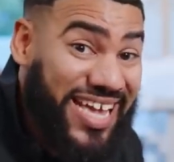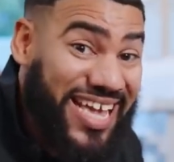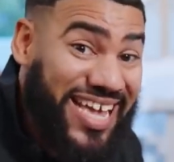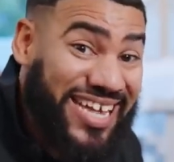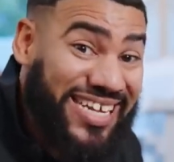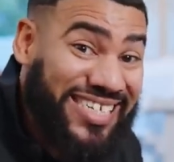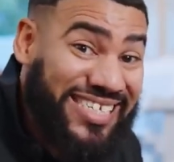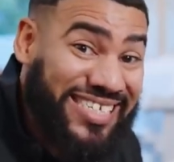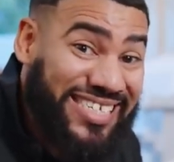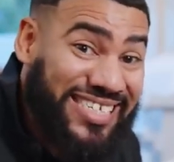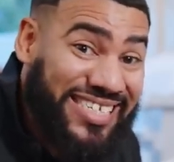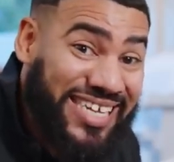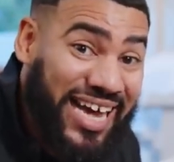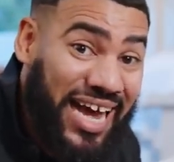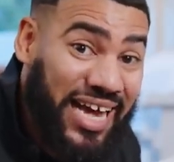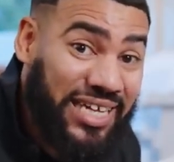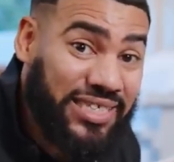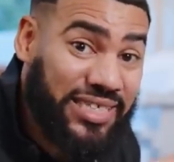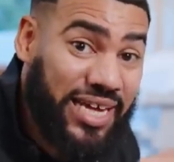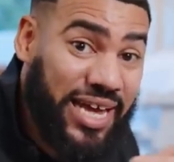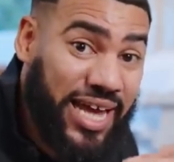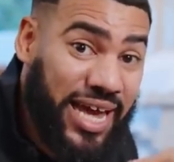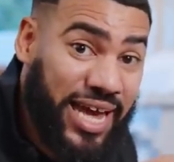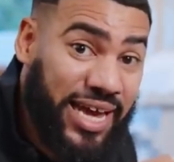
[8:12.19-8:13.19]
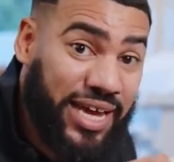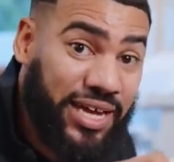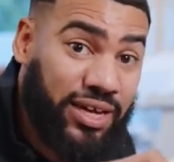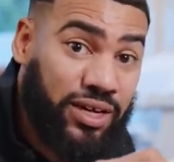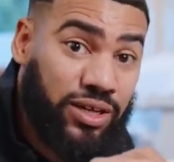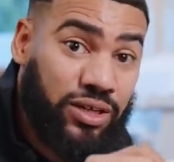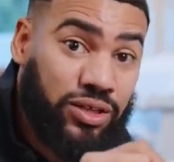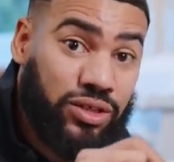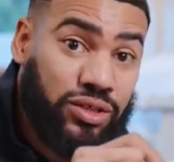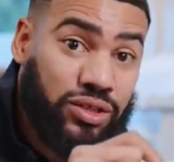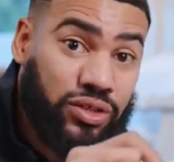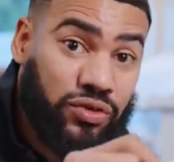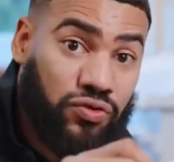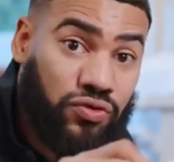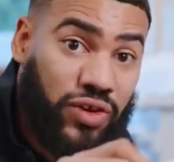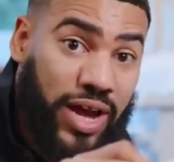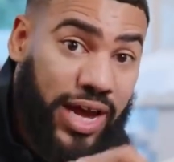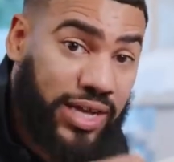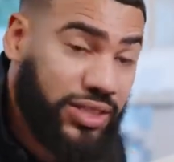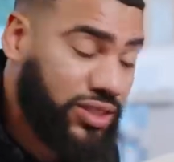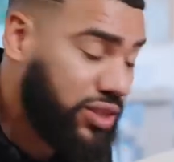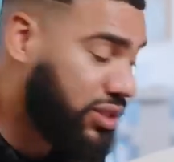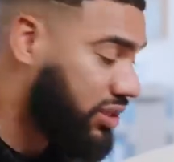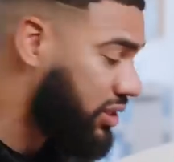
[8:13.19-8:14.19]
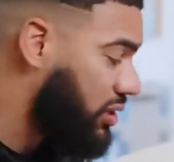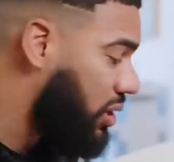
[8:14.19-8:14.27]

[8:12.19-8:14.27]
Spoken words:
It is not a direction.